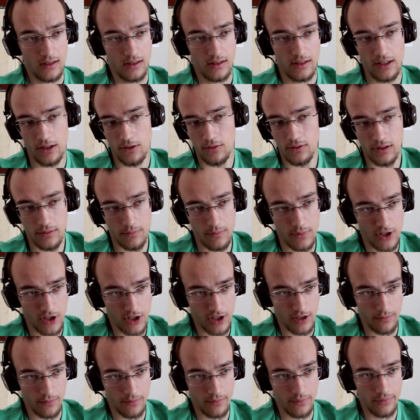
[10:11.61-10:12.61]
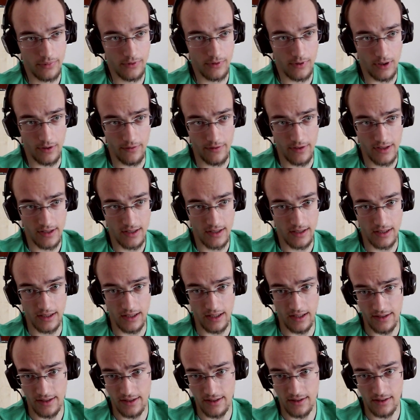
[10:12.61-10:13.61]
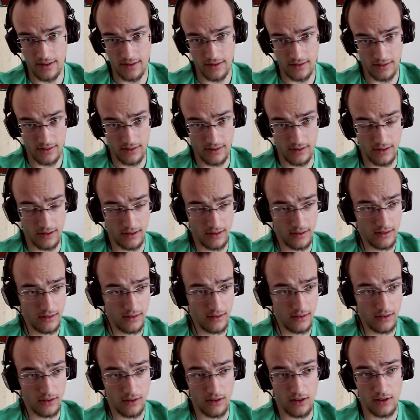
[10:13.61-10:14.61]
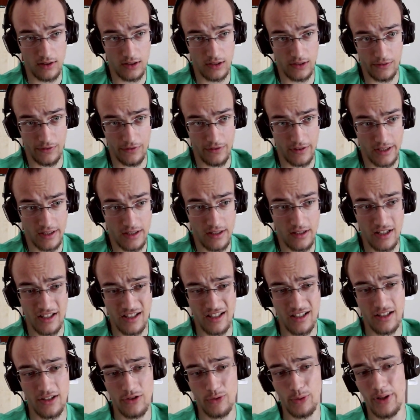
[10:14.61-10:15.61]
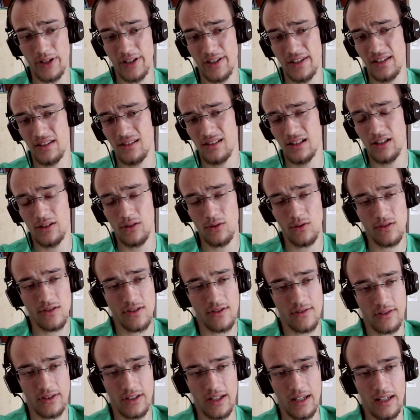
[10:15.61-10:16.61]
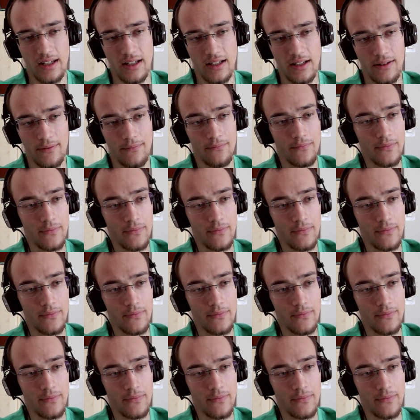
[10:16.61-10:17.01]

Now the bishop obviously has a lot of retreating squares. It can also take,